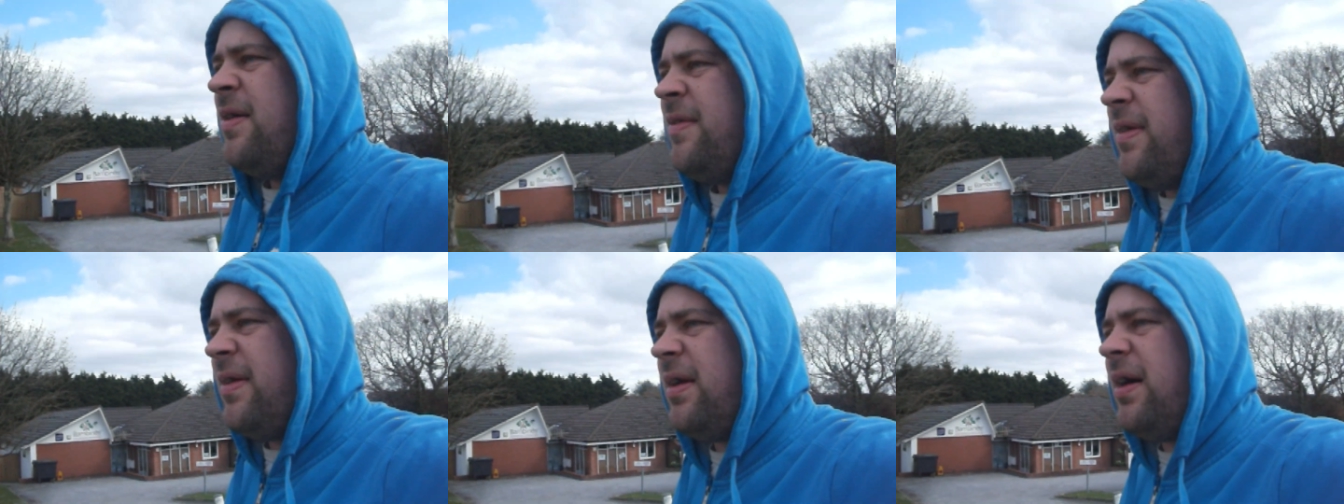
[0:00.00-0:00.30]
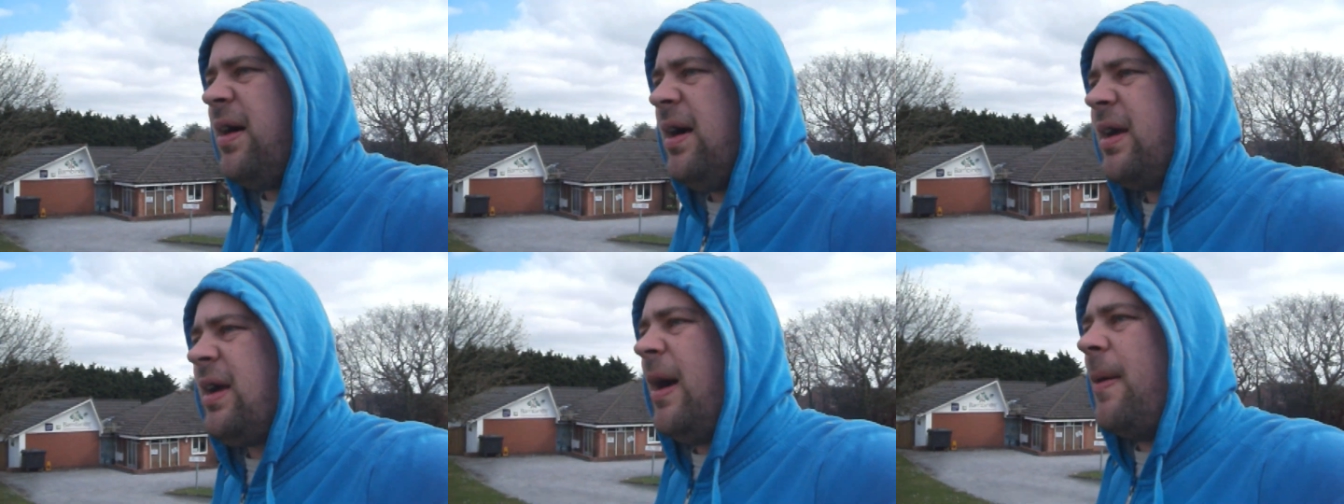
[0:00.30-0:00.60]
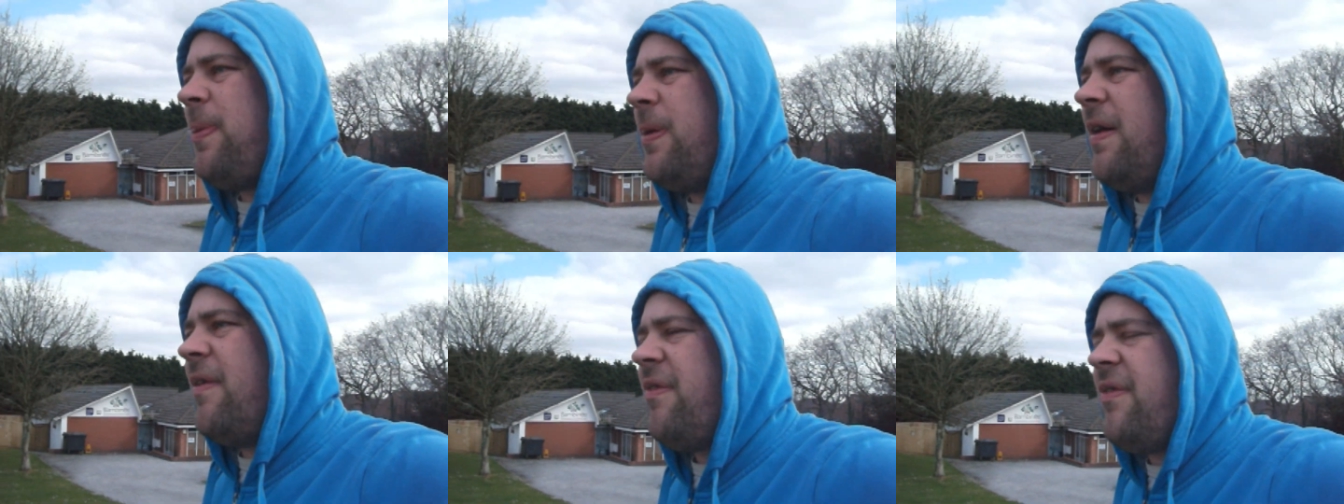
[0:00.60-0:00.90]
We've got a
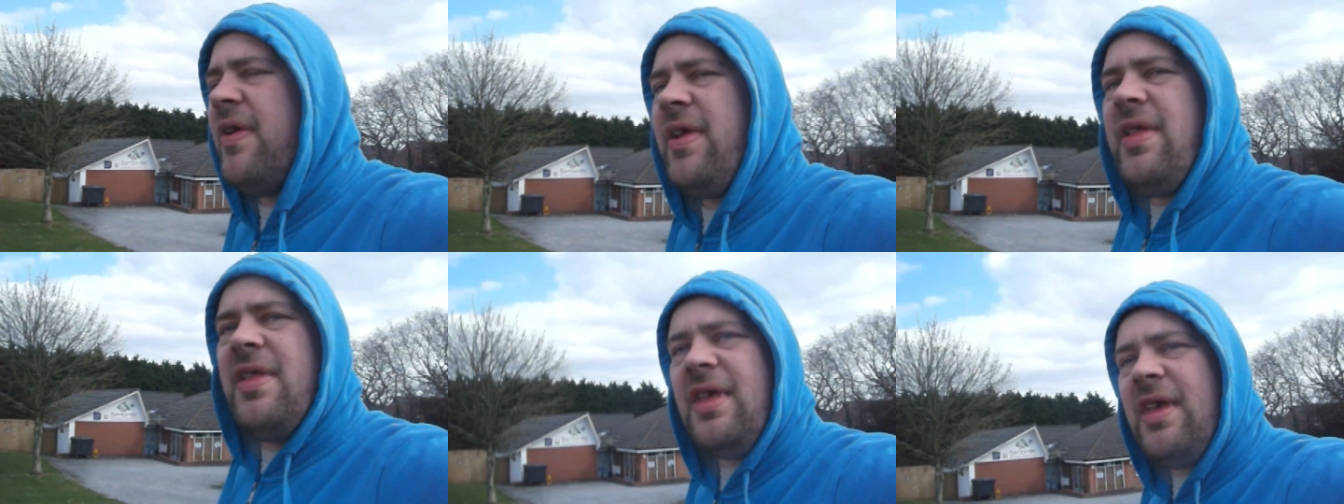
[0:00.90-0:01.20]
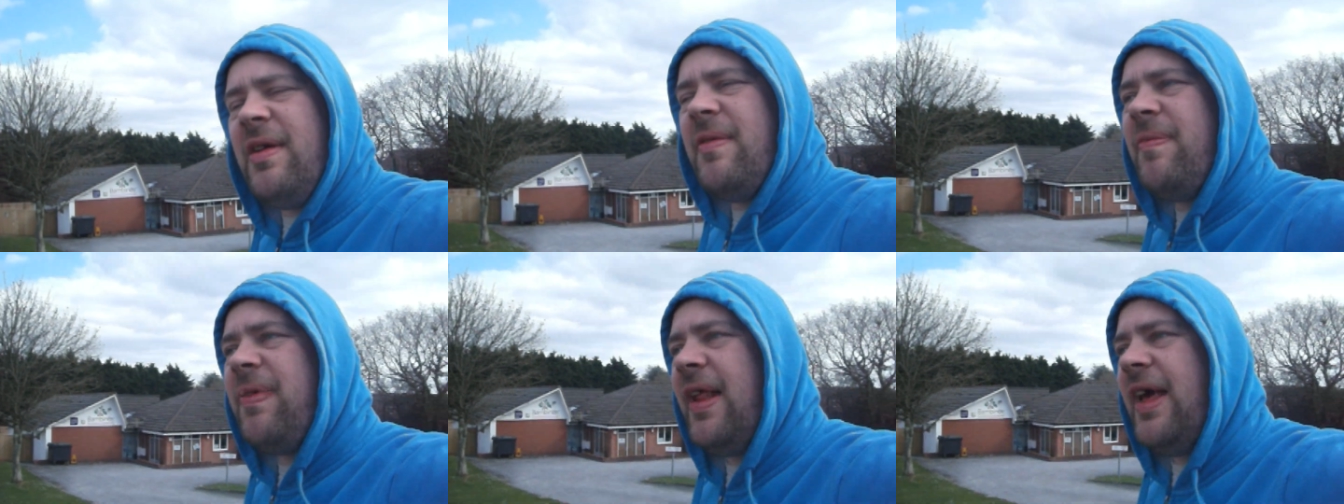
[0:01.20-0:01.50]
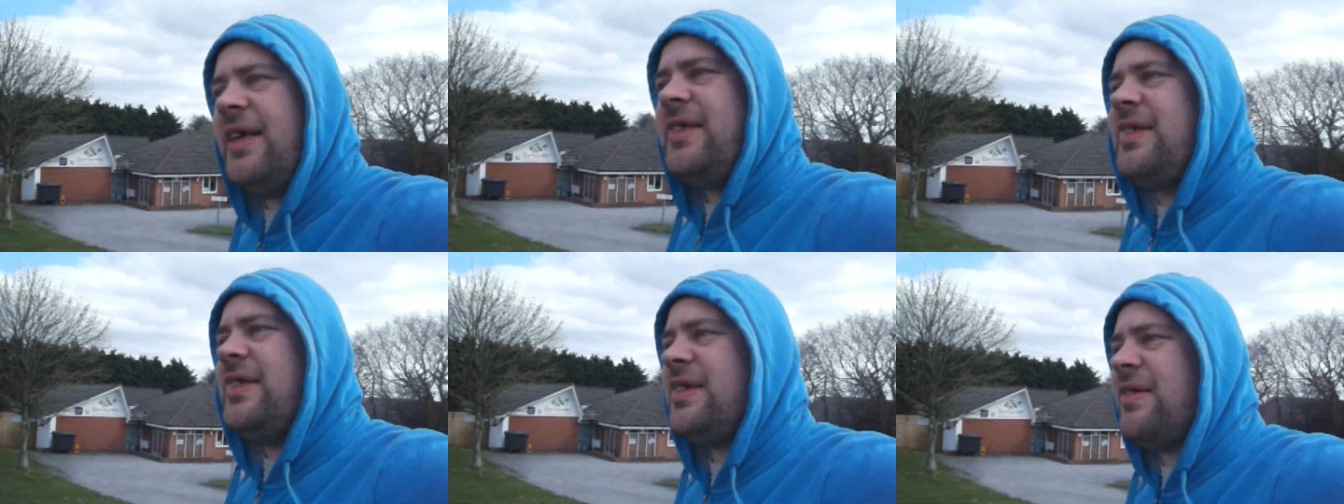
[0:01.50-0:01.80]
couple of other Indian
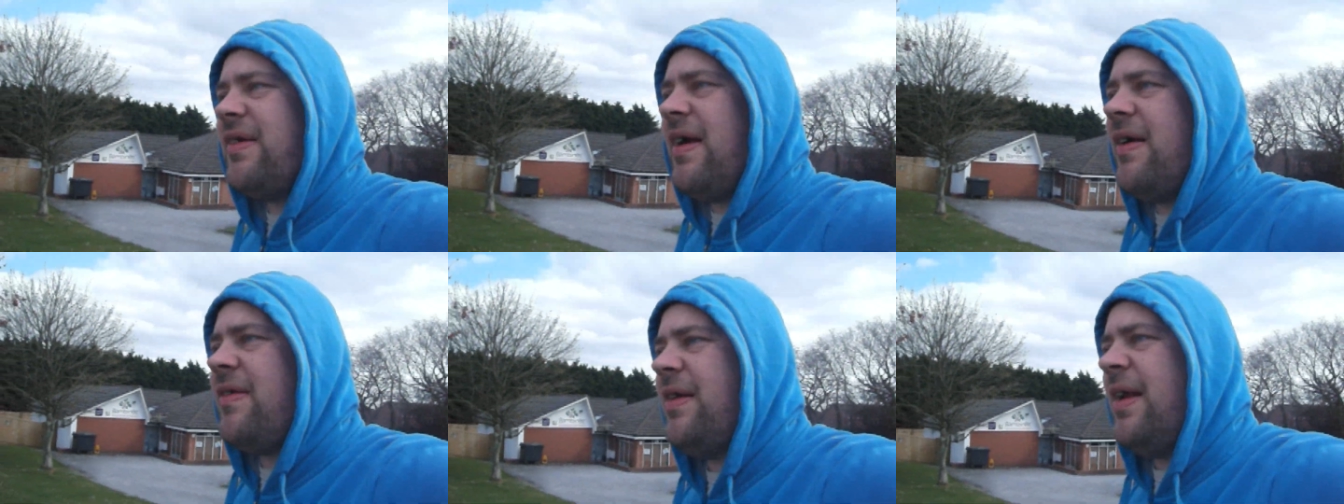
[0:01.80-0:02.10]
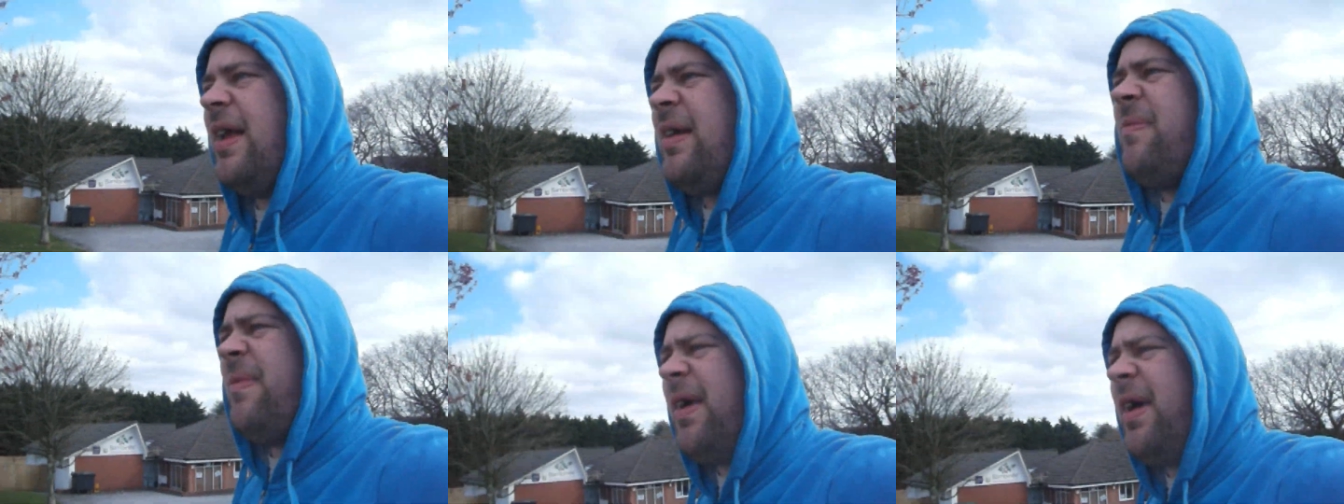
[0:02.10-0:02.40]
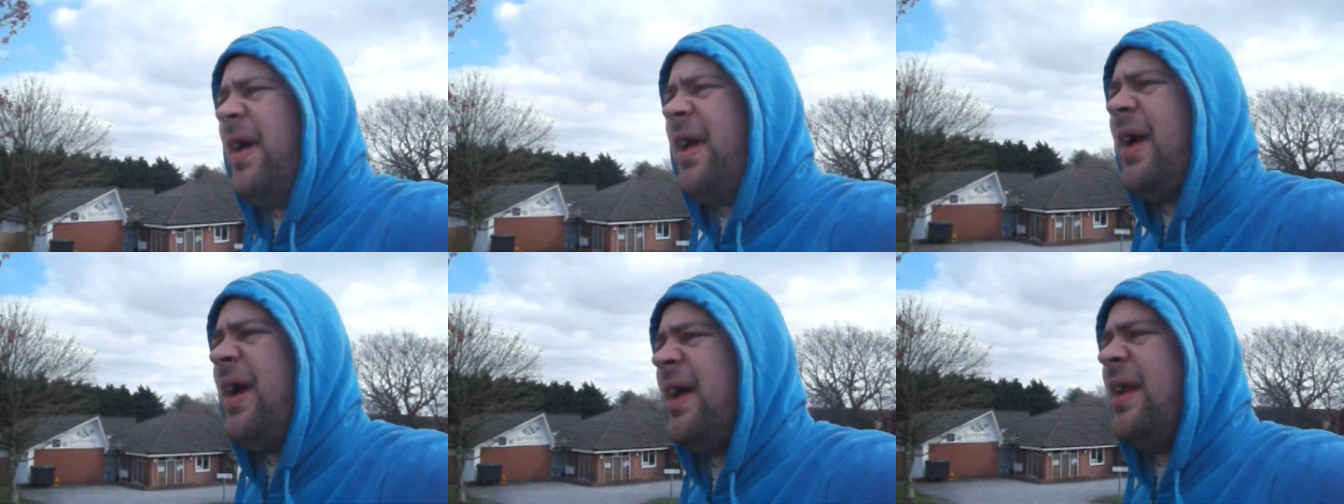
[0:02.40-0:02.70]
places around here,
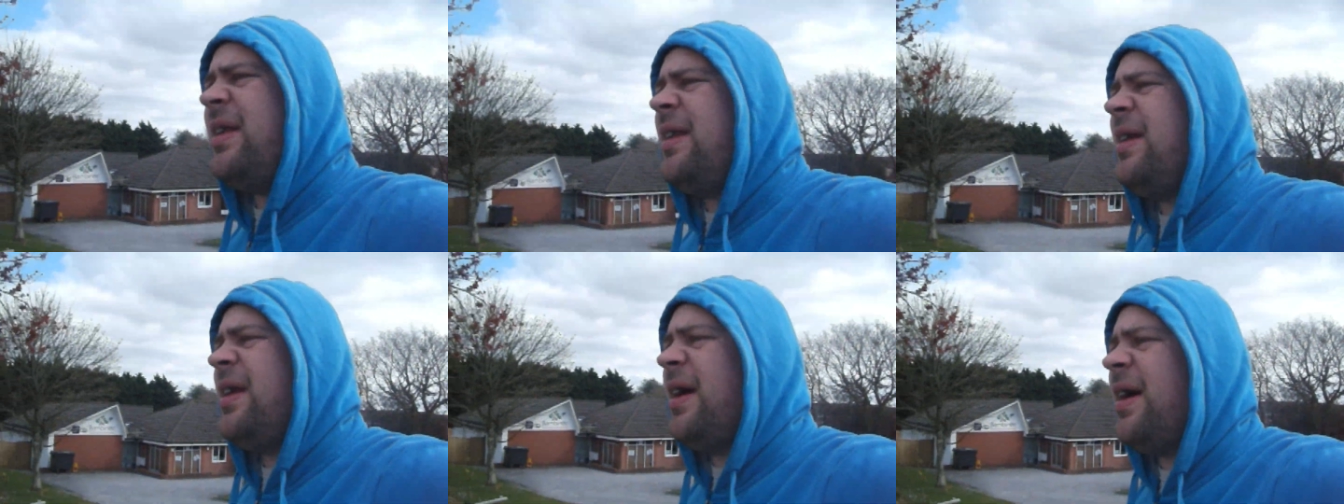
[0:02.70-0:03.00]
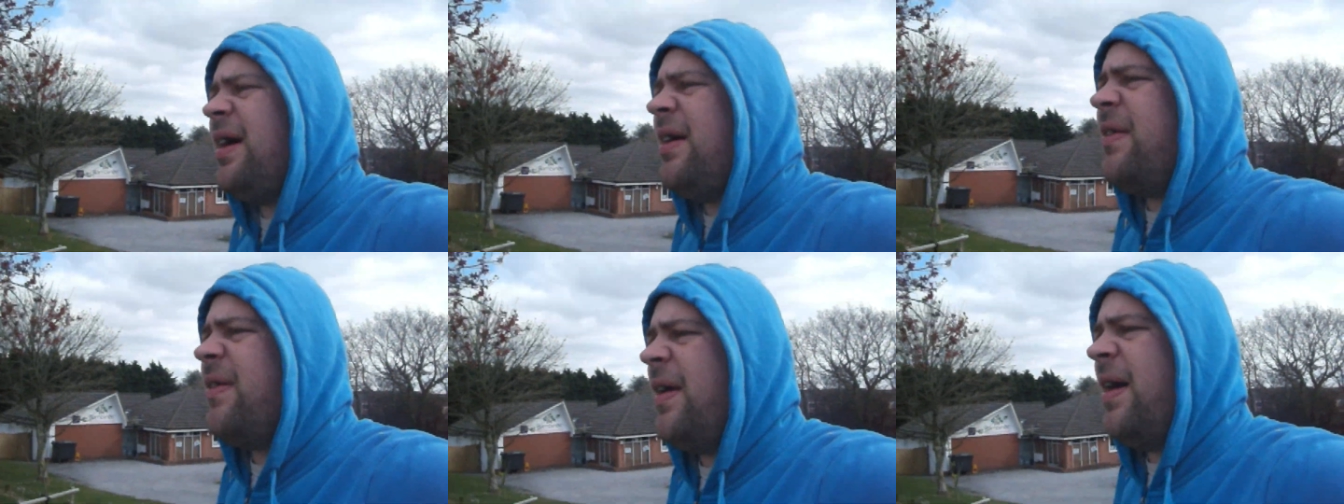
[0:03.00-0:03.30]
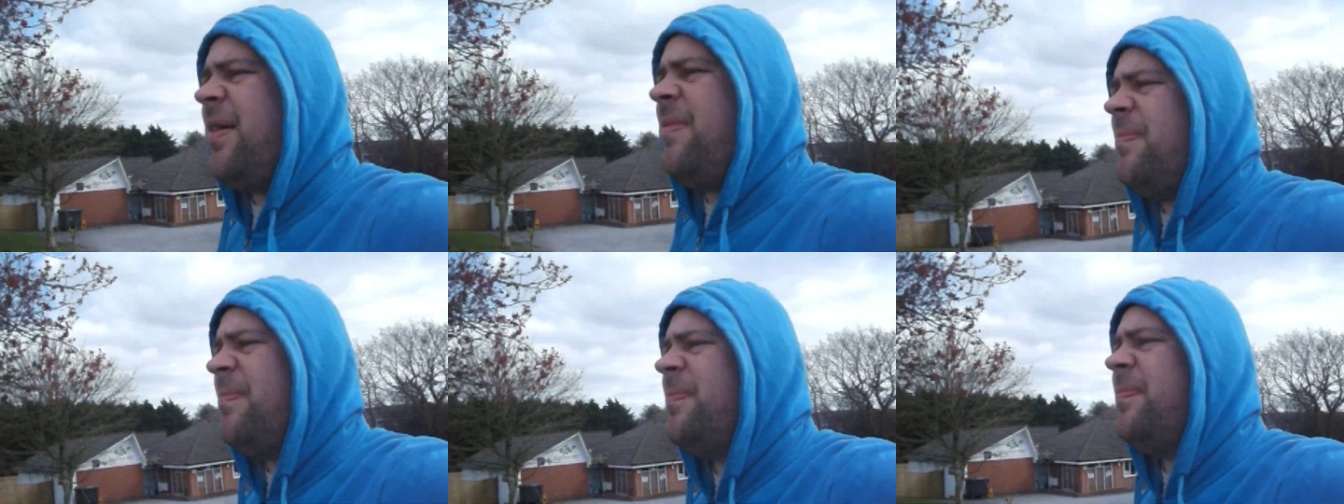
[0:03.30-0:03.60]
mate. And uh,
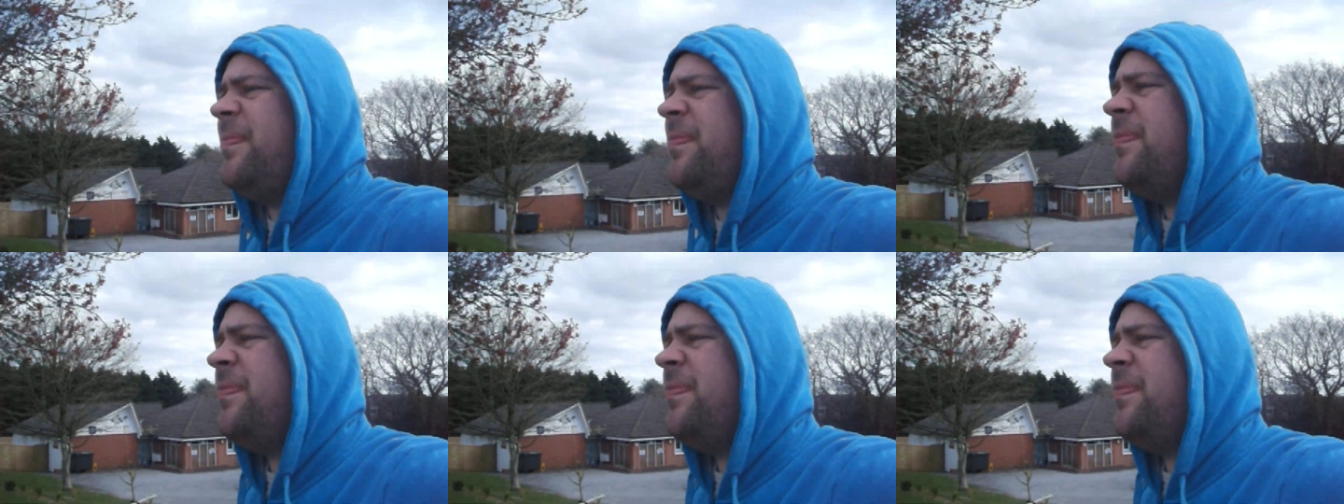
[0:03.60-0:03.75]
um,